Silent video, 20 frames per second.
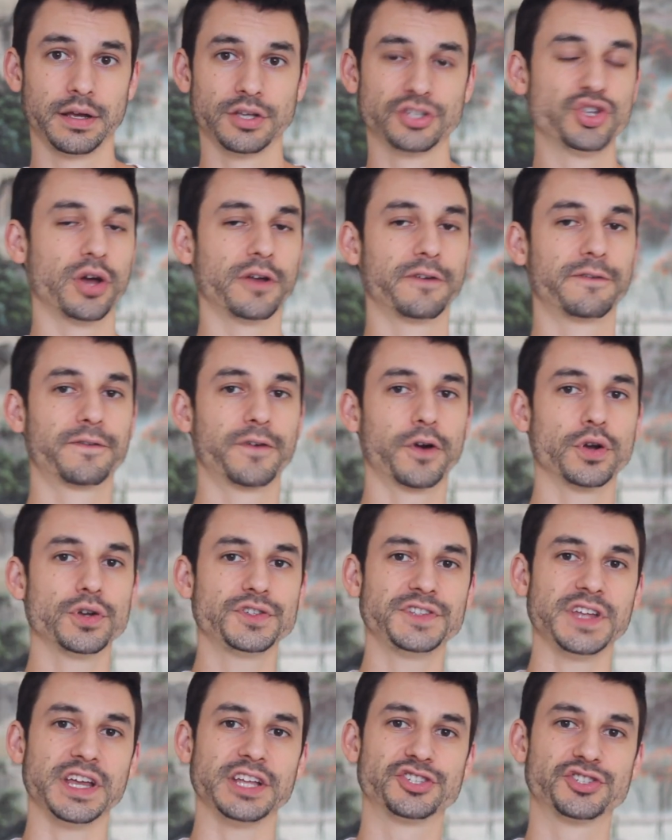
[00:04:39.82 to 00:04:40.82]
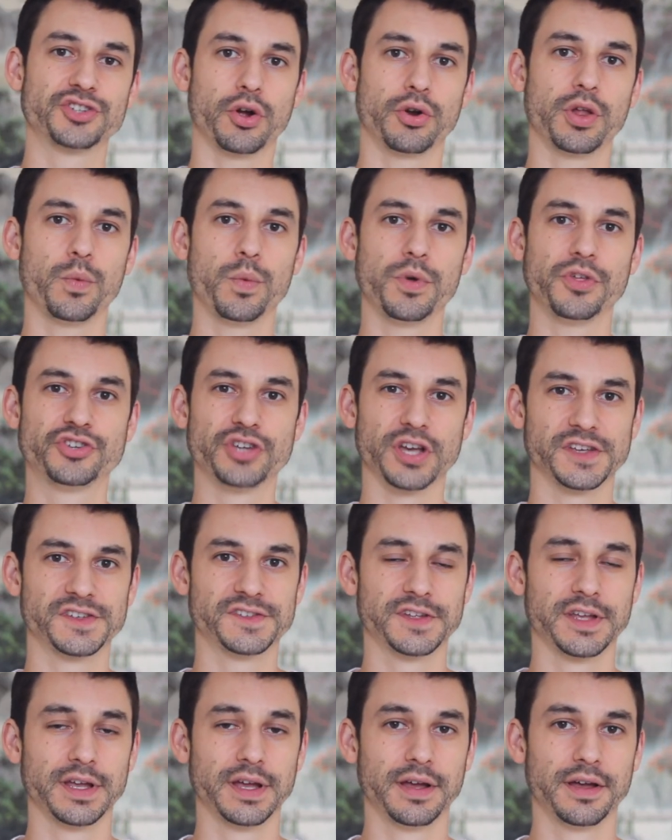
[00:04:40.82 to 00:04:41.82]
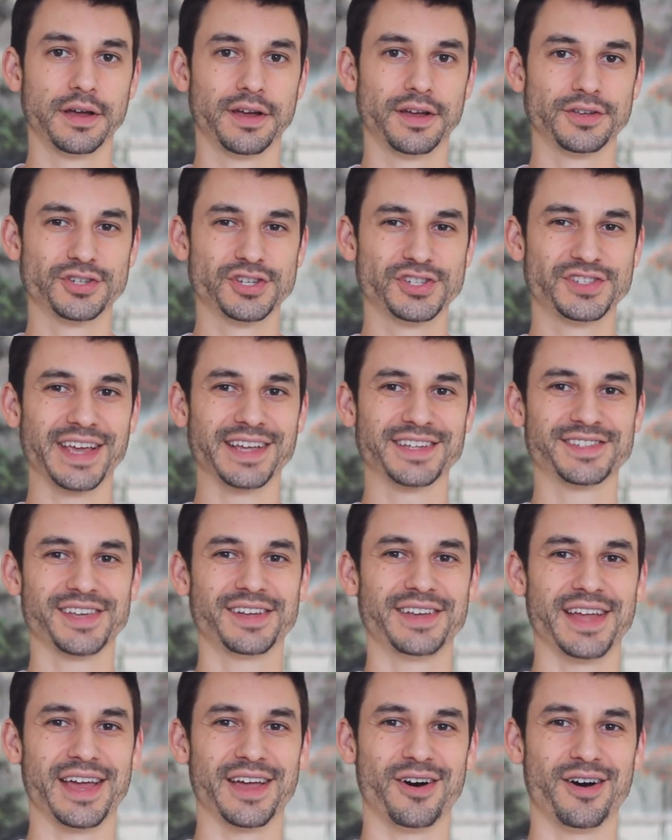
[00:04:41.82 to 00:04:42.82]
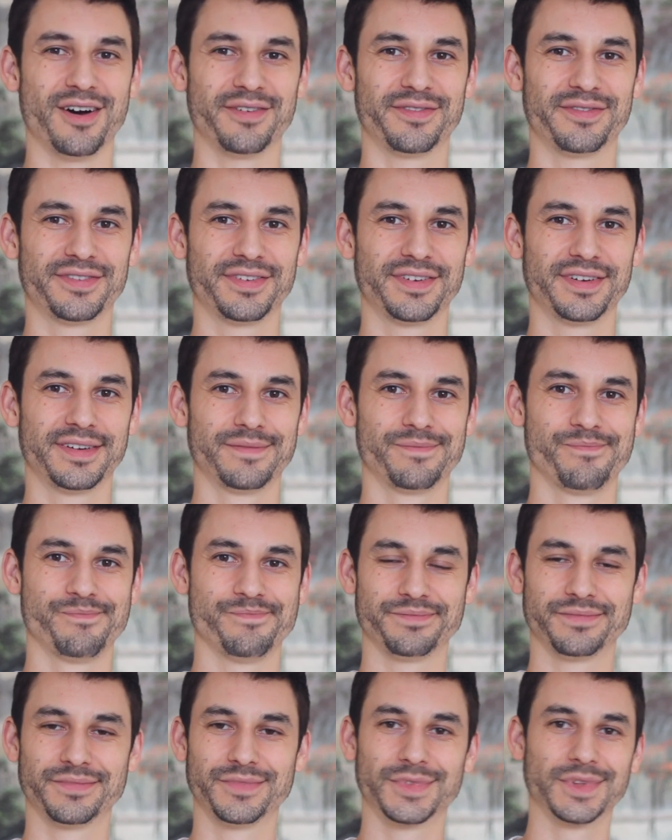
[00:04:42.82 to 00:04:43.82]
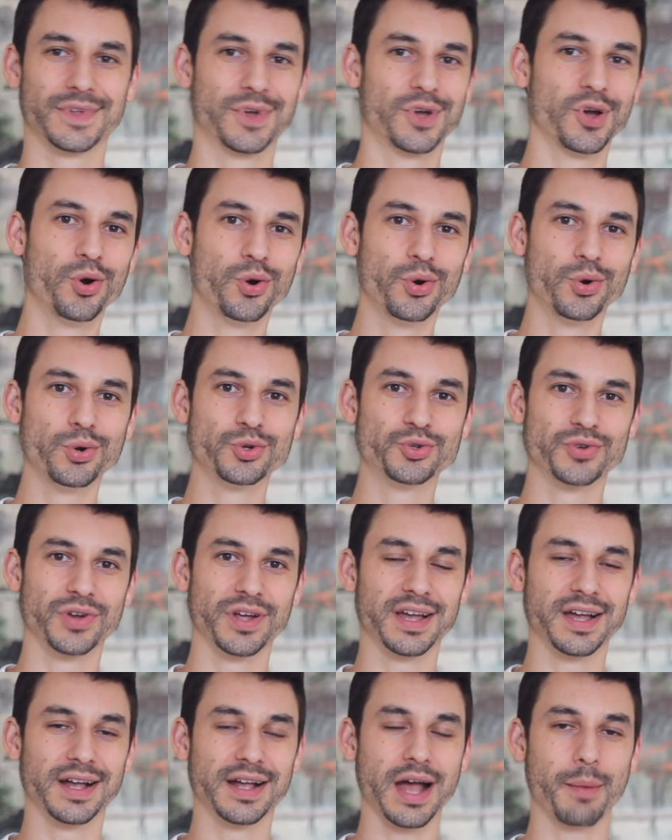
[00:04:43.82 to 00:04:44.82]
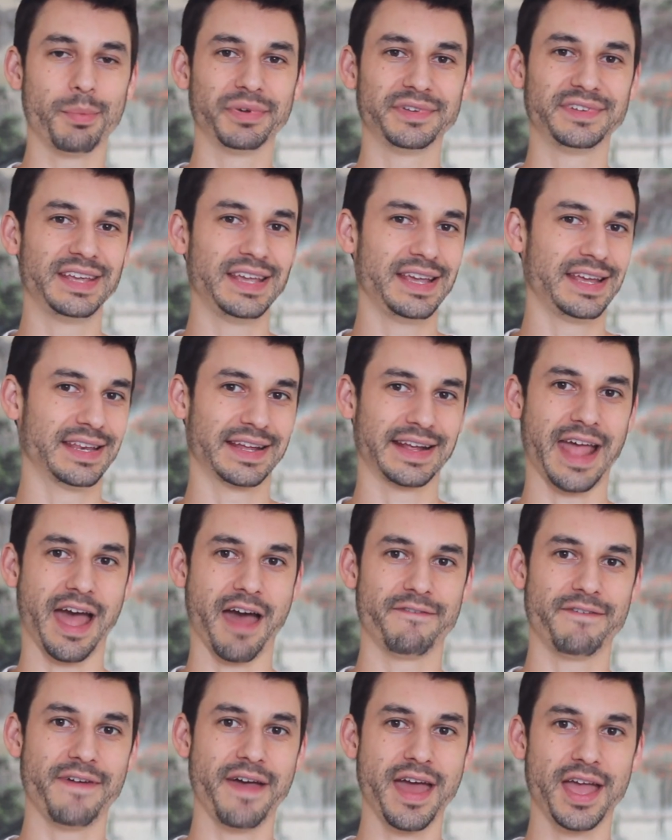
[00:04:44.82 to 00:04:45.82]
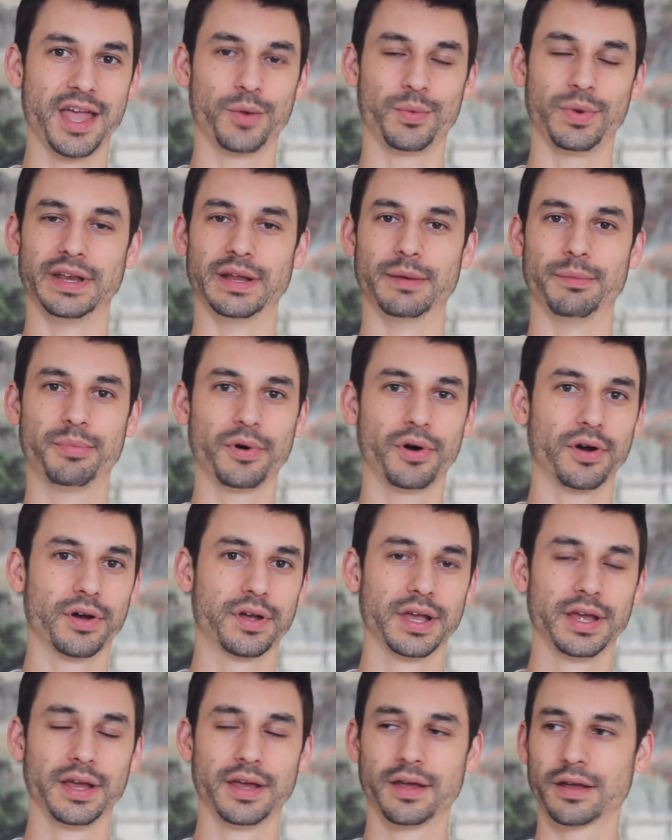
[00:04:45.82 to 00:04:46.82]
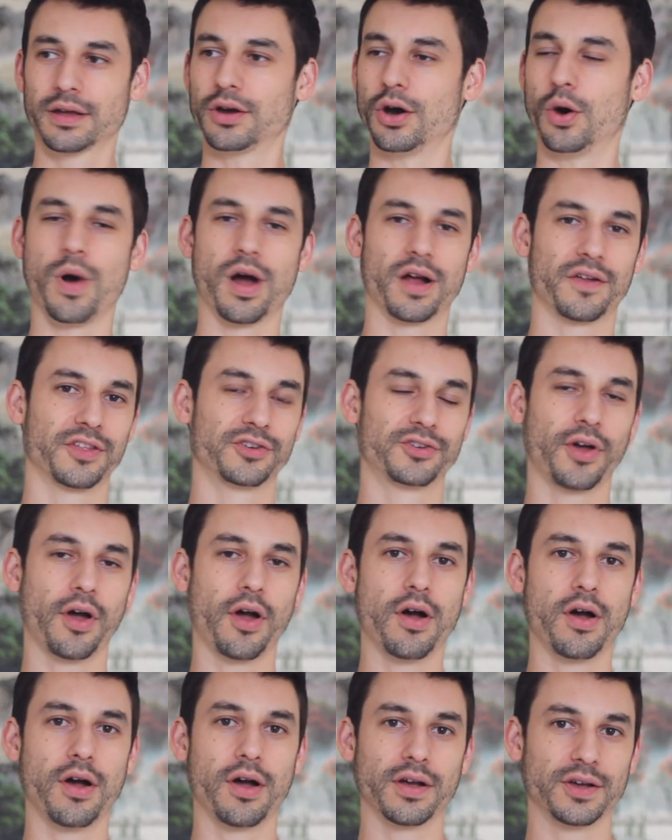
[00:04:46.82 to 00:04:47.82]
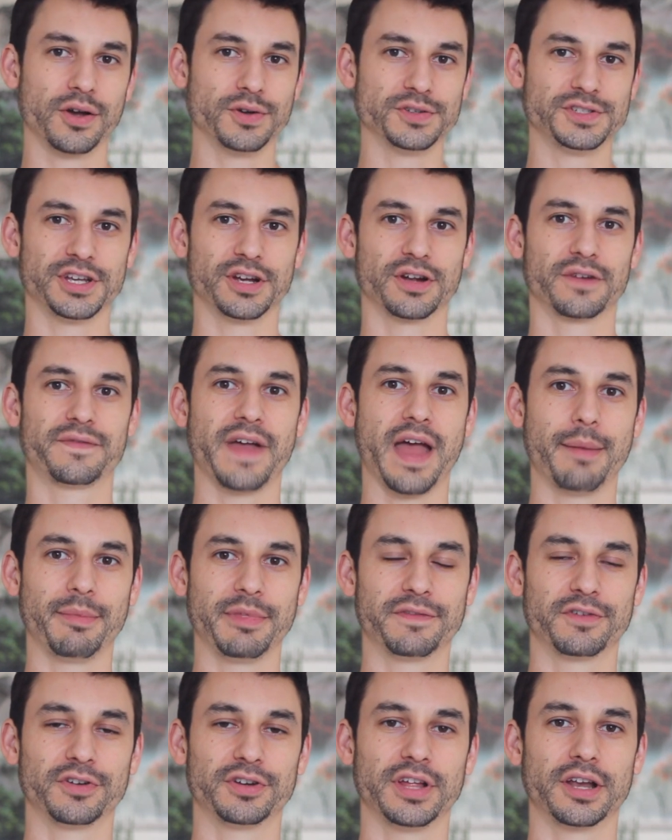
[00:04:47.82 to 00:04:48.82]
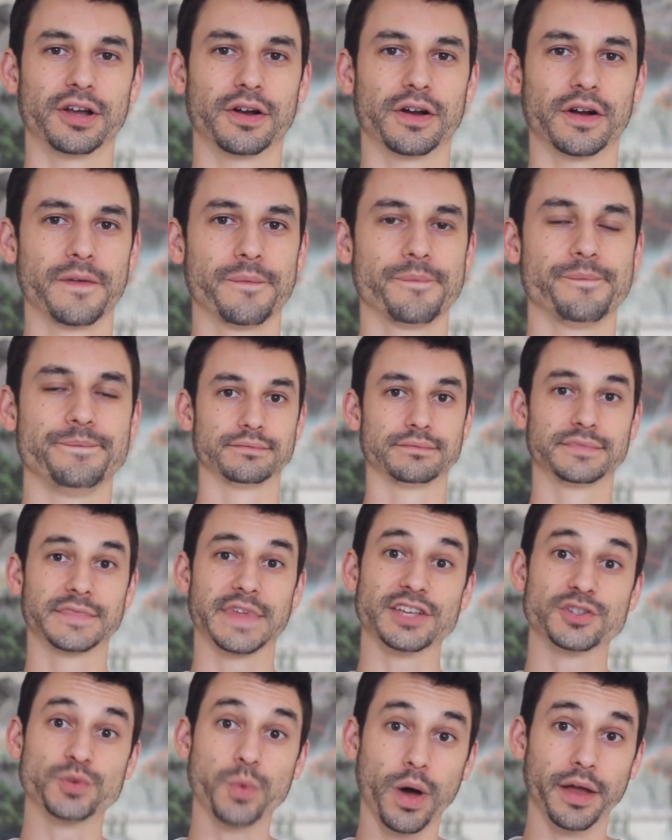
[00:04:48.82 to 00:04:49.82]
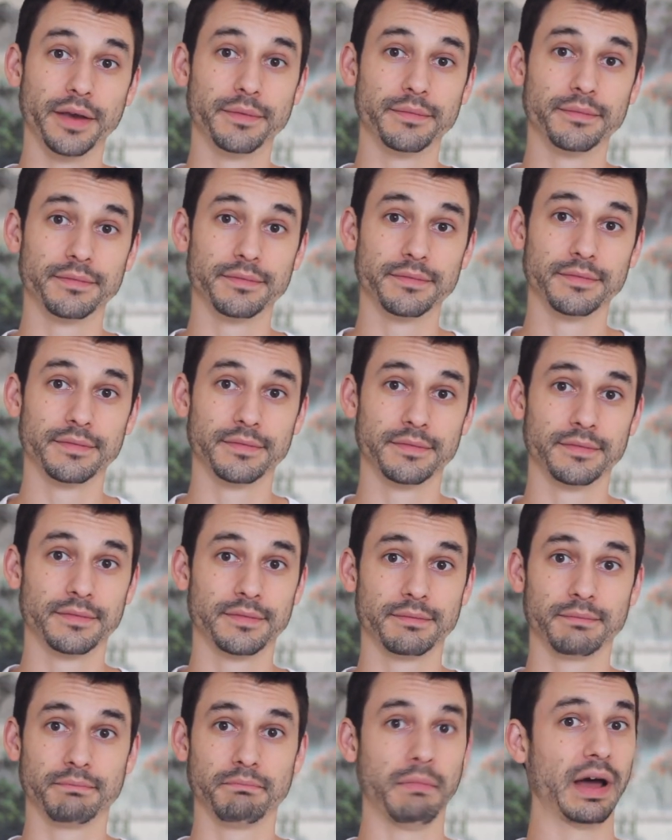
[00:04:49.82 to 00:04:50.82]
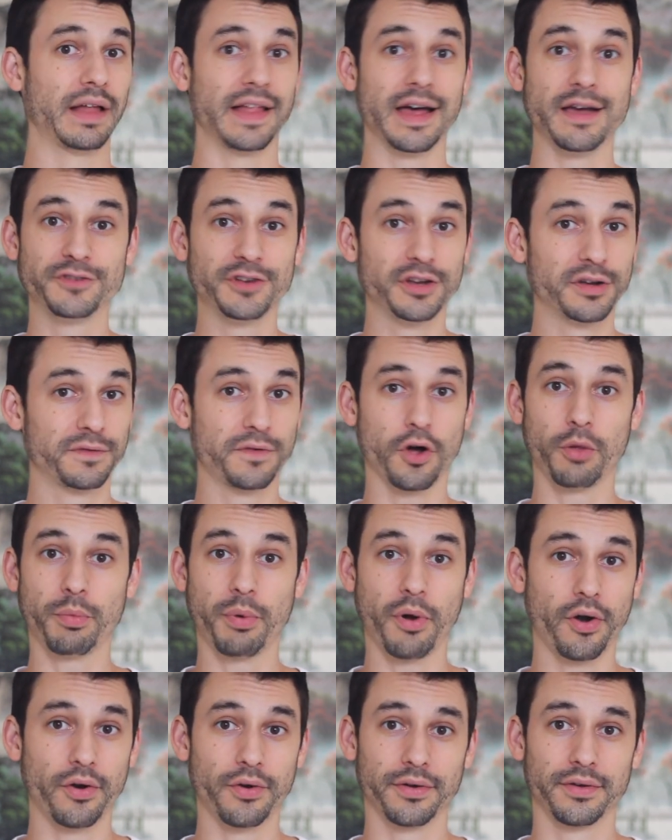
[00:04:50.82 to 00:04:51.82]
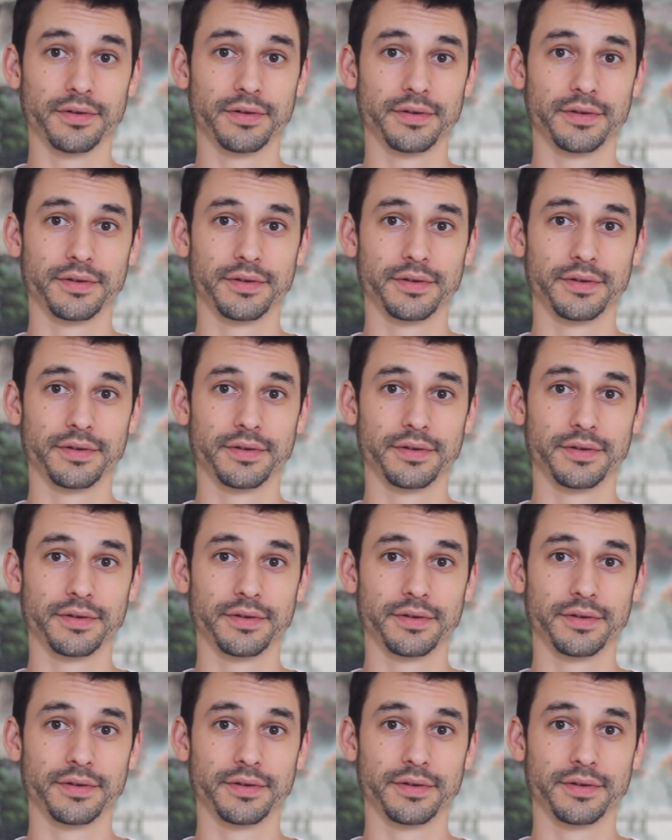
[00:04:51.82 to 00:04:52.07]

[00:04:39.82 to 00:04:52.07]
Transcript: So at first it started with just just take Sunday off. Go drink a cup of tea in a cafe, read a book, go walk the dog, go see your family for dinner. Guess what? My life didn't fall apart.